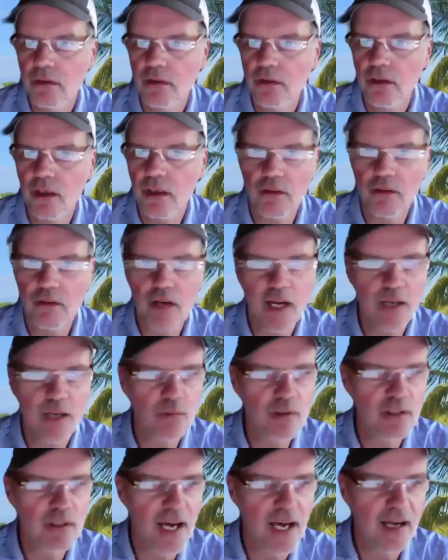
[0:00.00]
All right, we're
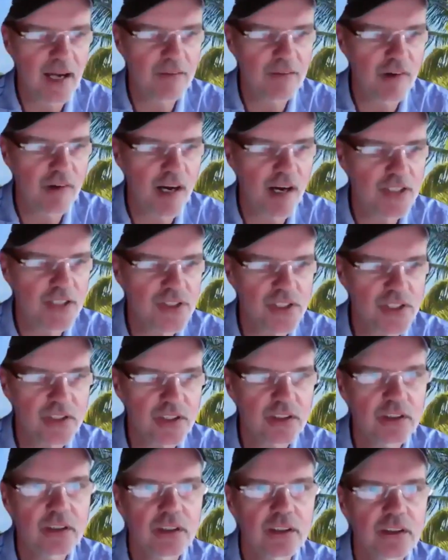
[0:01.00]
live, Roger.
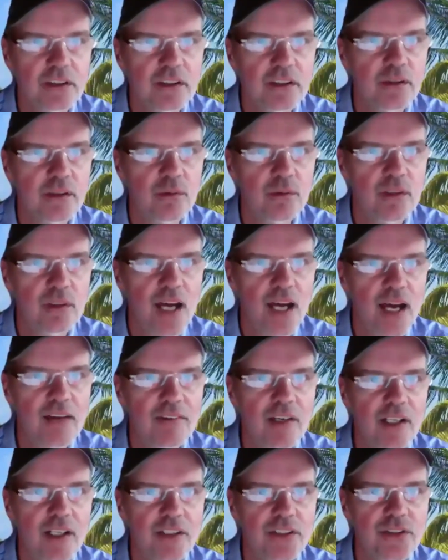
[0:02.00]
I think we're live
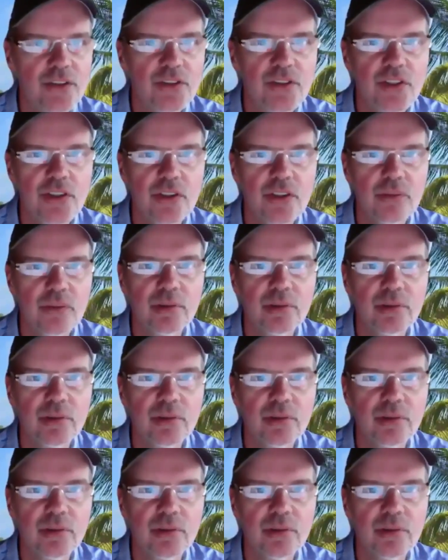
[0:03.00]
on YouTube.